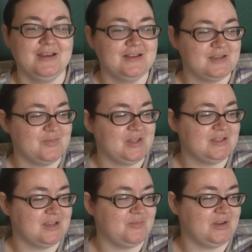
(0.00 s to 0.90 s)
Some of
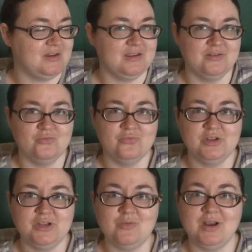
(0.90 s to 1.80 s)
these I've been
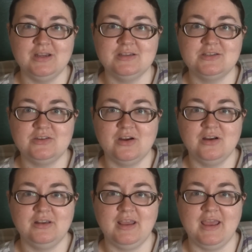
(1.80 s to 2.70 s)
really wanting to
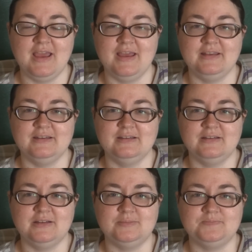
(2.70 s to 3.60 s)
start and
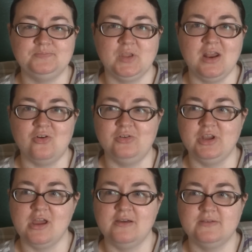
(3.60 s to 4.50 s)
um, kind of
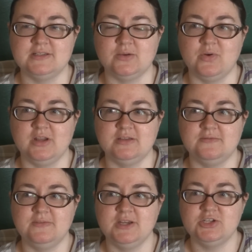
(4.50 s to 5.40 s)
holding off because I wanted to
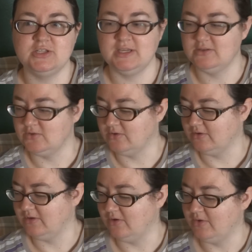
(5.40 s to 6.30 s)
finish things
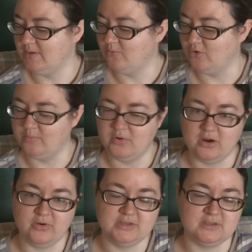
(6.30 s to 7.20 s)
or, you know, get more
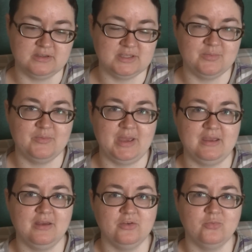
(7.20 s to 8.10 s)
progress on some of my
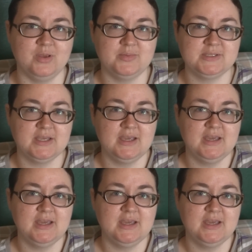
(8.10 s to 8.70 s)
other WIPs.